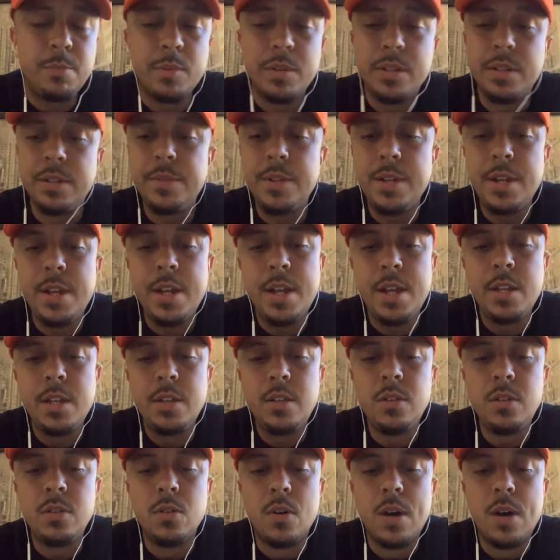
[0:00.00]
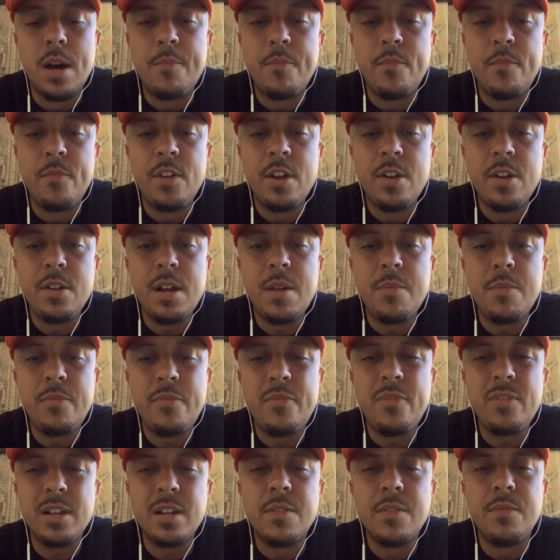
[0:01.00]
But I
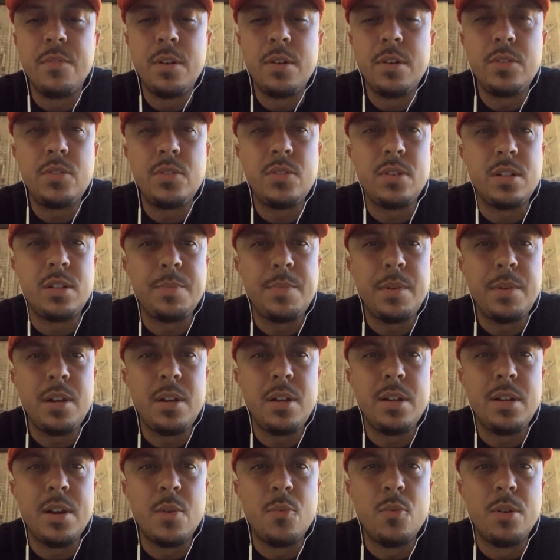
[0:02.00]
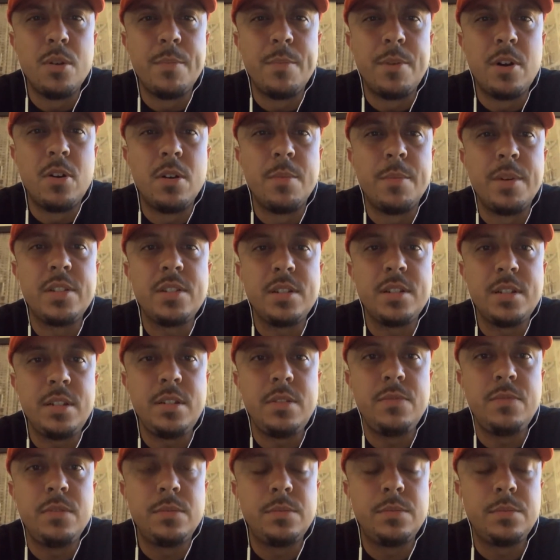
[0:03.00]
feel like I'm very transparent. I wear my heart on my
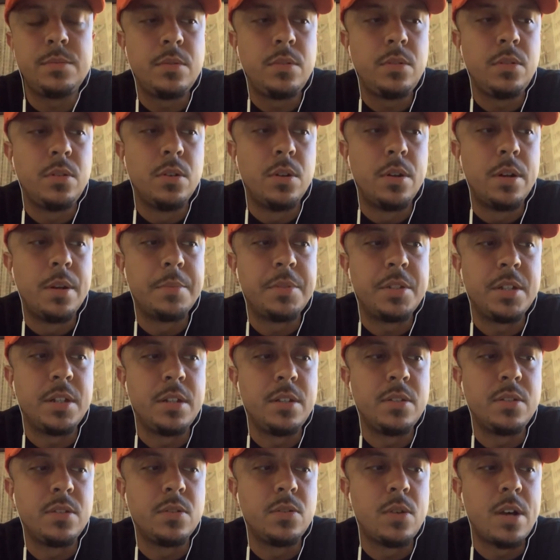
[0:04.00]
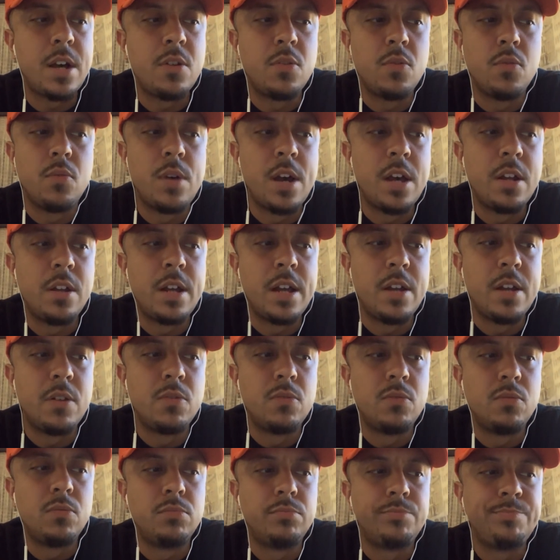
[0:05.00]
sleeve. You know what I'm saying? So I
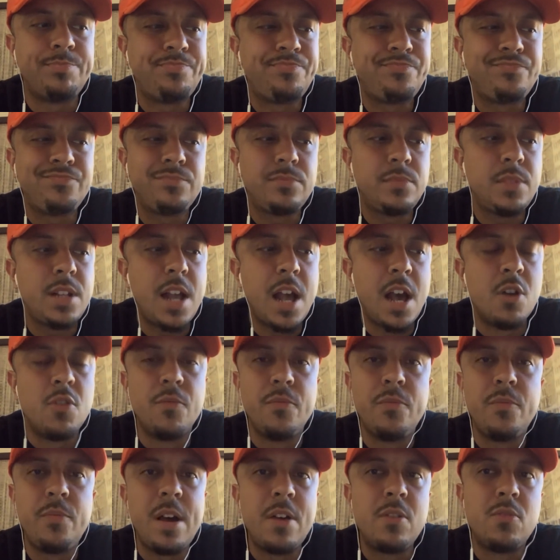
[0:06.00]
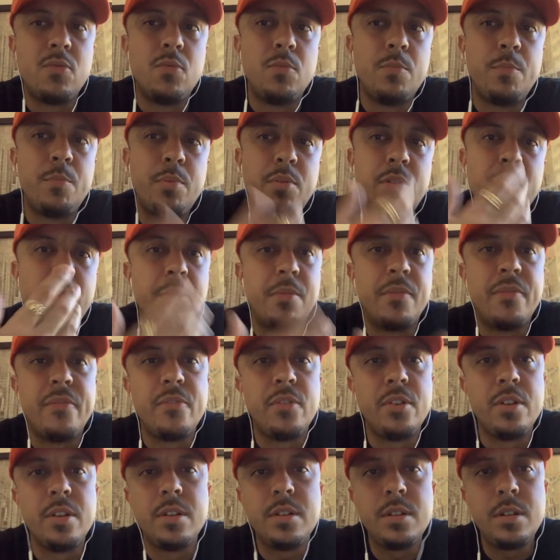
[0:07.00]
don't put up a
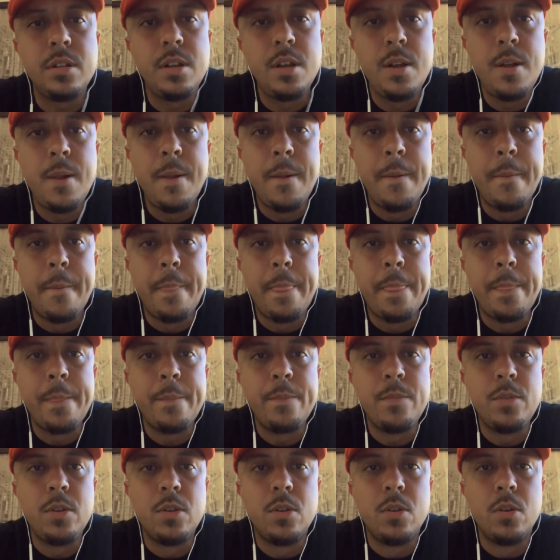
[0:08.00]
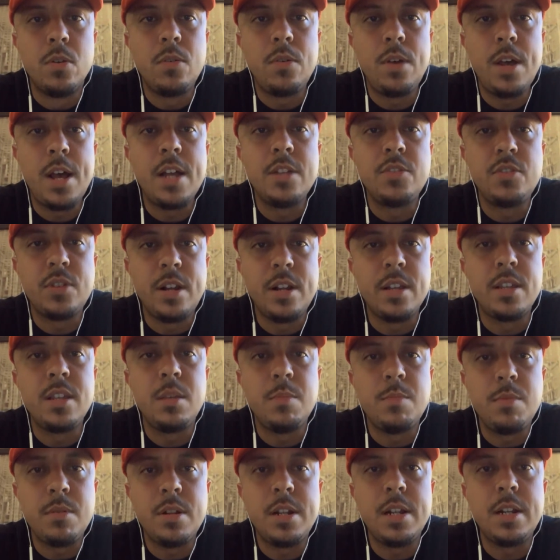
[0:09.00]
front. I try to
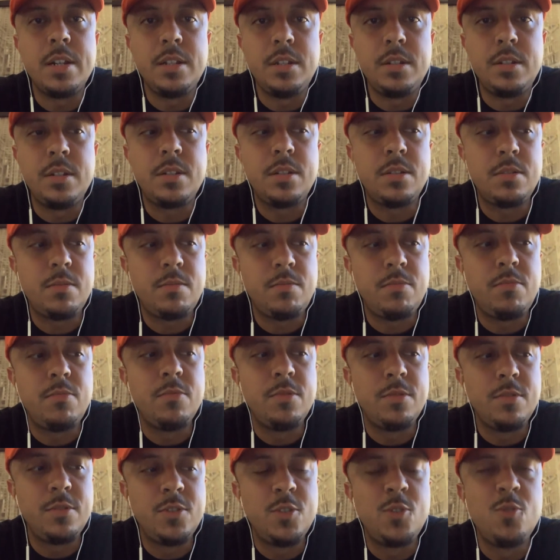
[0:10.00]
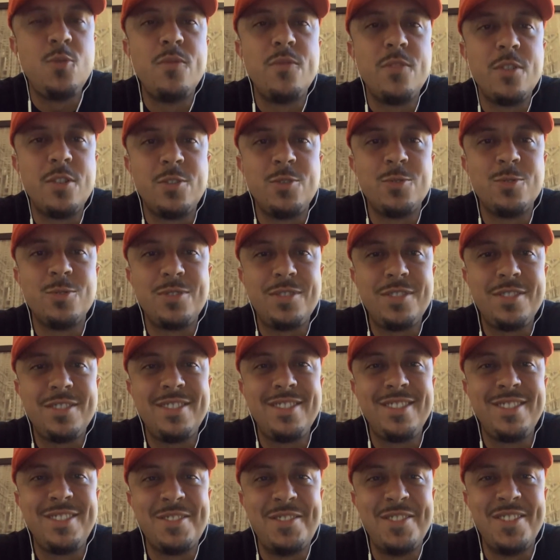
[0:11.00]
keep it at least 2
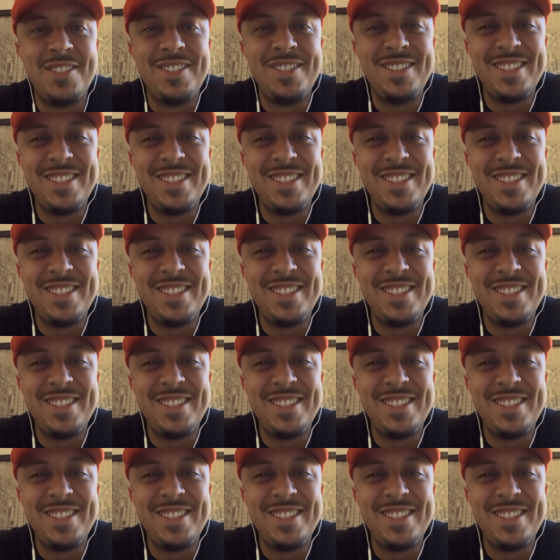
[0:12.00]
Virgils.